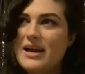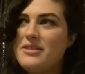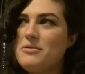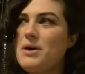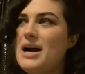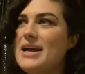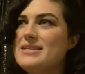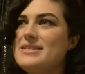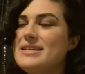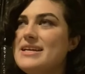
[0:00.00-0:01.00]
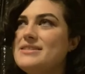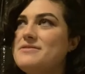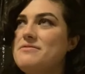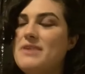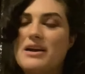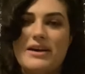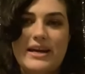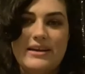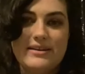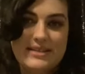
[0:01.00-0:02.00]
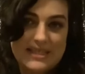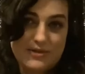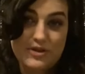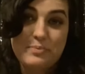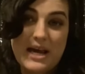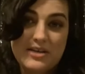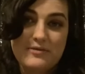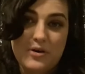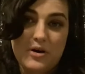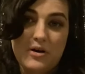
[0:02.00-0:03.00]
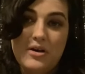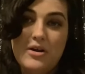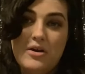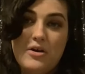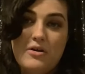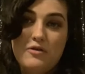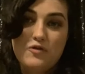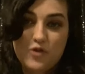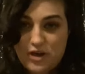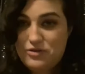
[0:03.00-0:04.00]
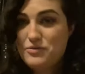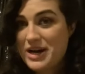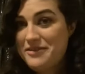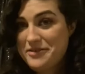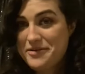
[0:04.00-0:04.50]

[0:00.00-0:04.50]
Otherwise, it's very disrespectful for you to wear